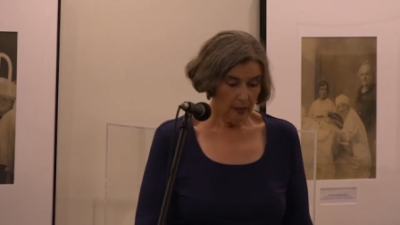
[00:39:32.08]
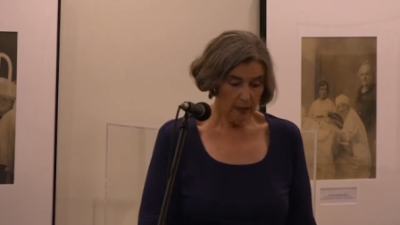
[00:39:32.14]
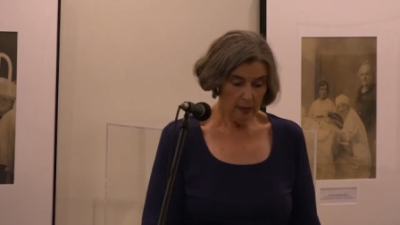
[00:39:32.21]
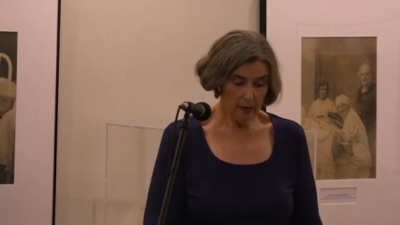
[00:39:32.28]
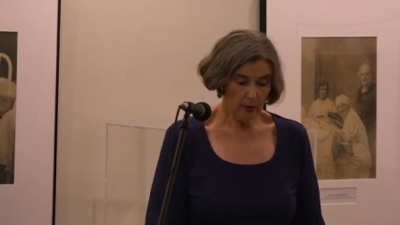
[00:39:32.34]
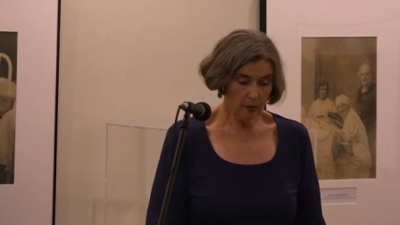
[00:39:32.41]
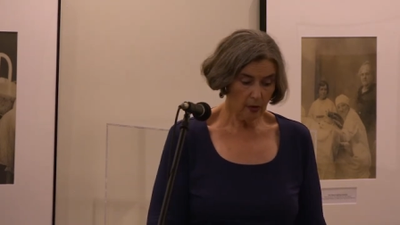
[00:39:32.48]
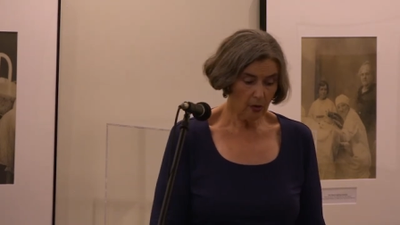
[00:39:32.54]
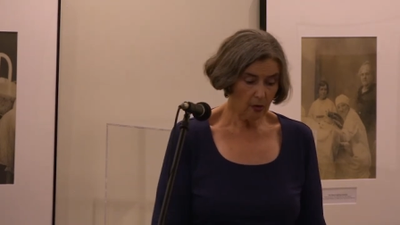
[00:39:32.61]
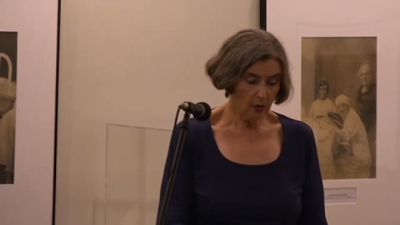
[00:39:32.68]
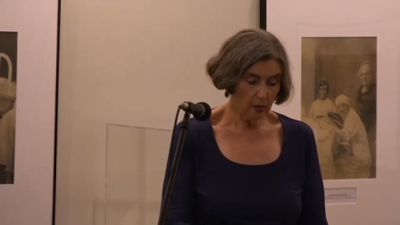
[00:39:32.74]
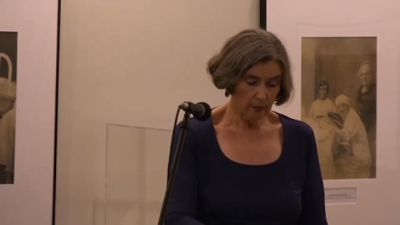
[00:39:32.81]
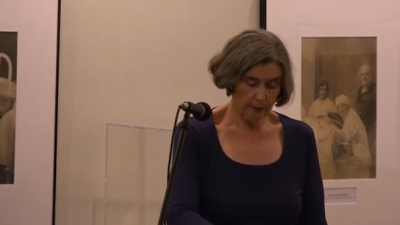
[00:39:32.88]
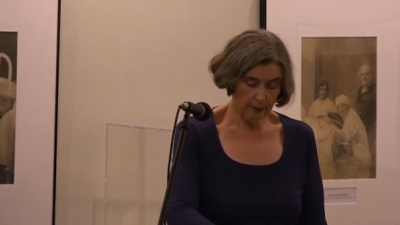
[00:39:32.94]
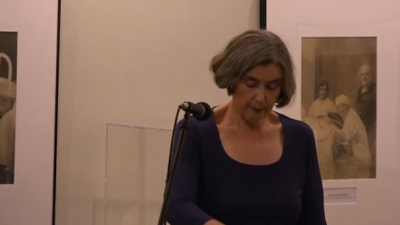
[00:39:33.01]
Here
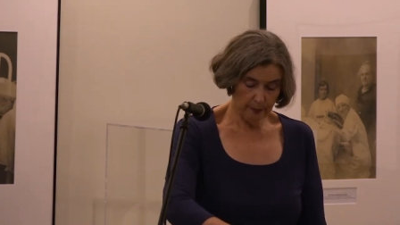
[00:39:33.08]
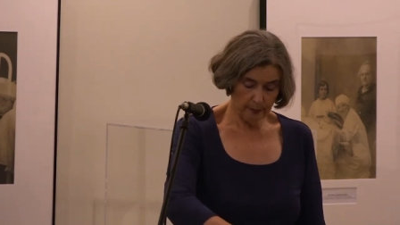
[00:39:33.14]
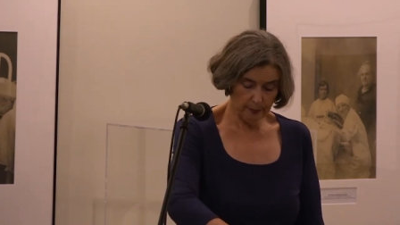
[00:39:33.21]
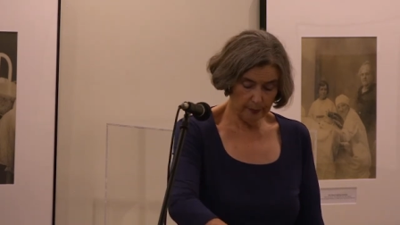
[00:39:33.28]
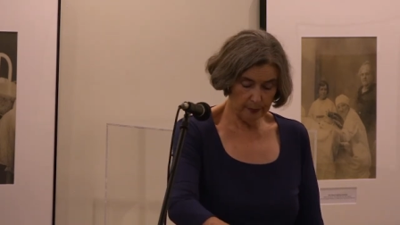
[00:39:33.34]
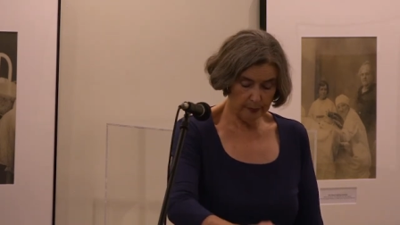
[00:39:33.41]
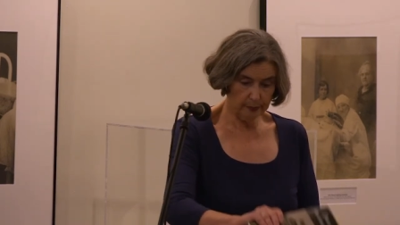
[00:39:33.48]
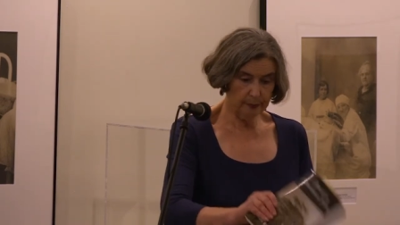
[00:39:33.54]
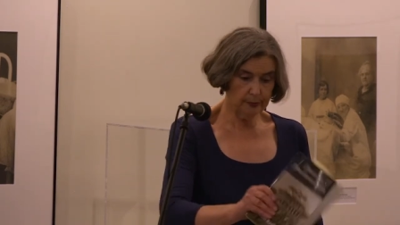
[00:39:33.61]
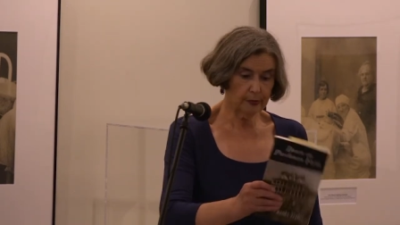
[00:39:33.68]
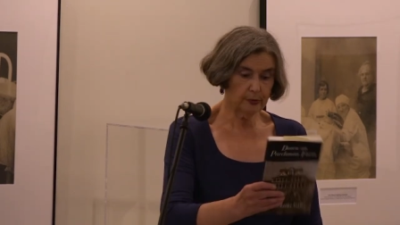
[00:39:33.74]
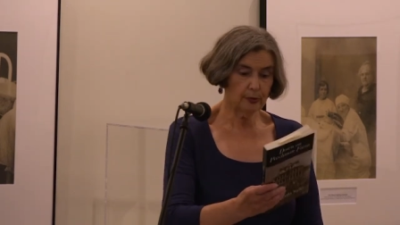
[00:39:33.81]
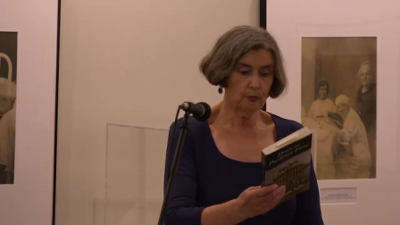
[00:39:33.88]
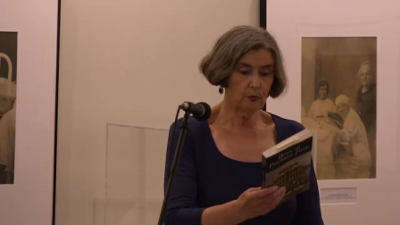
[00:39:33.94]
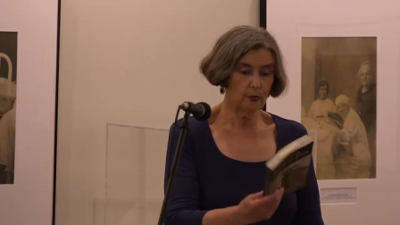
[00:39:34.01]
are
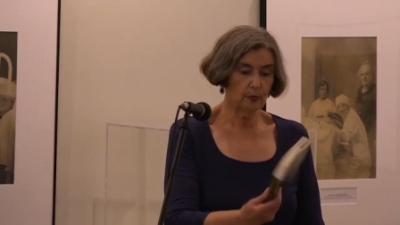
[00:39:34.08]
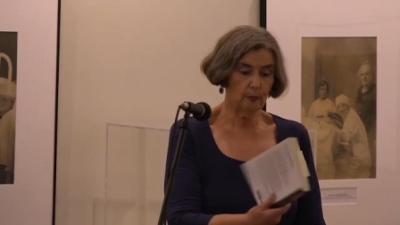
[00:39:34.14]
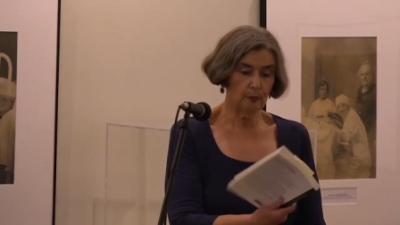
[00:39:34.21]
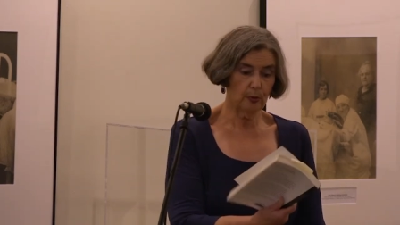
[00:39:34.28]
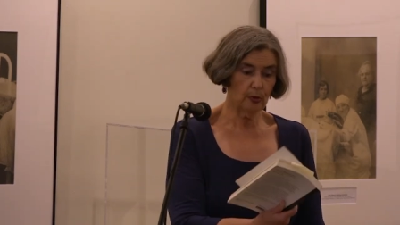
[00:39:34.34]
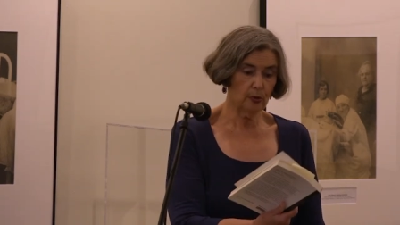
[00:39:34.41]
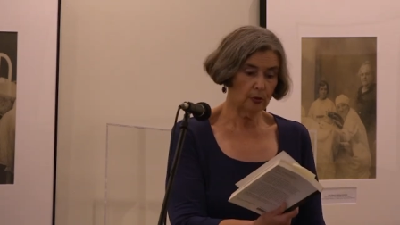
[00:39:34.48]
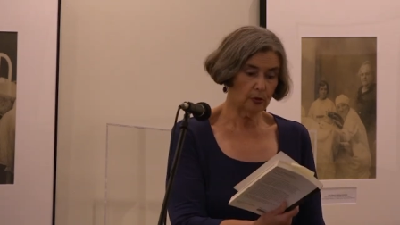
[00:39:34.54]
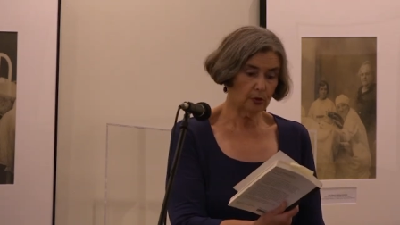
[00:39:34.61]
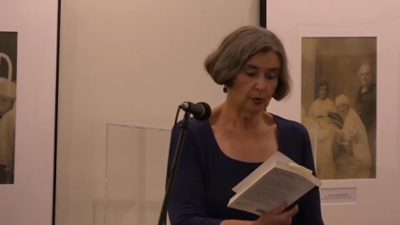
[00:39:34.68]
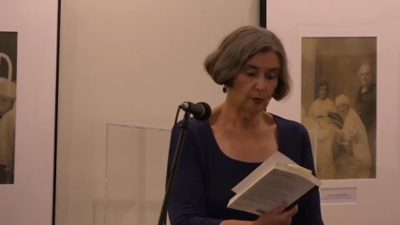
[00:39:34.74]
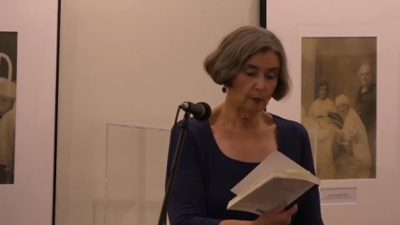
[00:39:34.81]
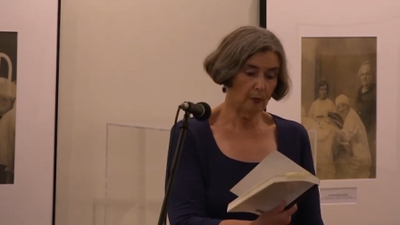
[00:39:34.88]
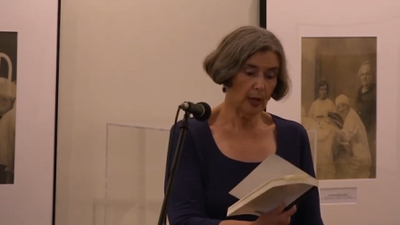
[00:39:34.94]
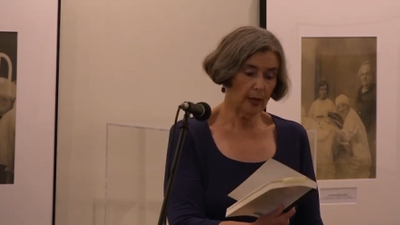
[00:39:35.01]
two of the books
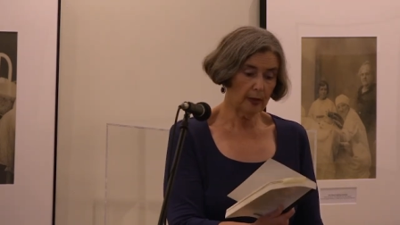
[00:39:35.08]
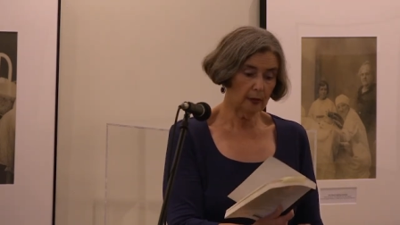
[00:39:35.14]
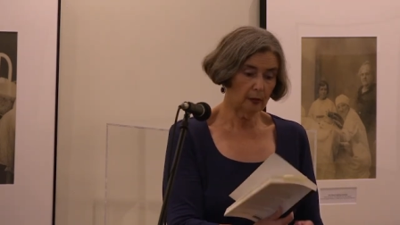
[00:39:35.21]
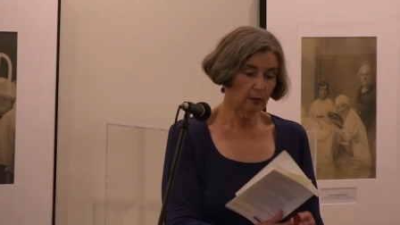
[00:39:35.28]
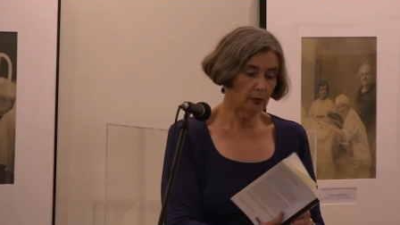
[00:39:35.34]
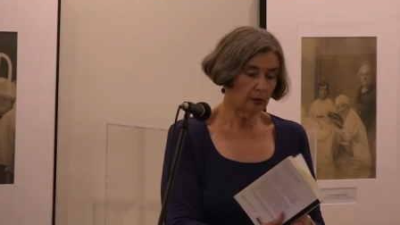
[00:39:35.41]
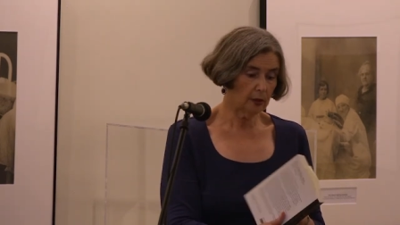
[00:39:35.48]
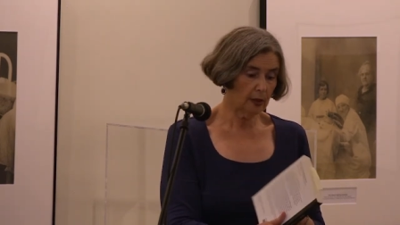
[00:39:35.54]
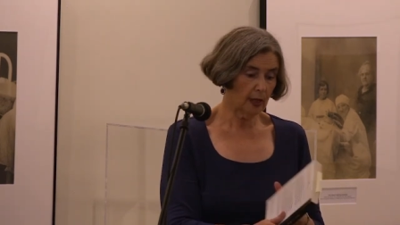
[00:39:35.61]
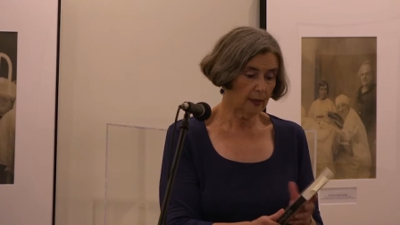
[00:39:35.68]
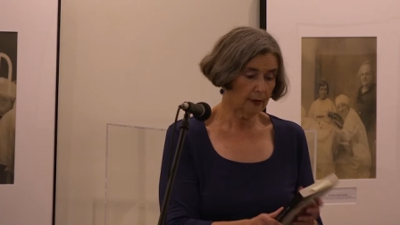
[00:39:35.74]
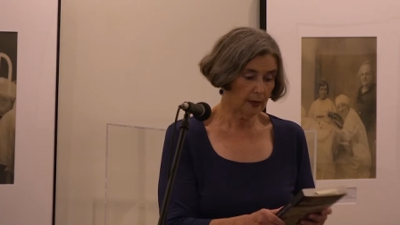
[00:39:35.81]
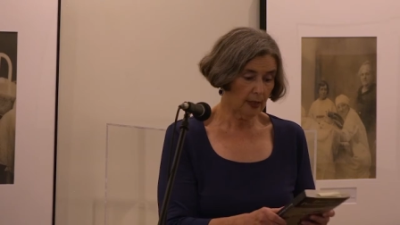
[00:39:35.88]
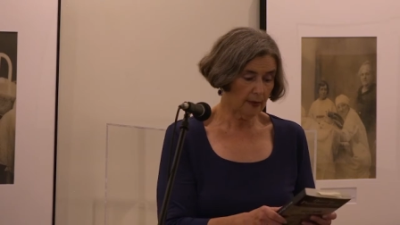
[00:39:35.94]
you might look at.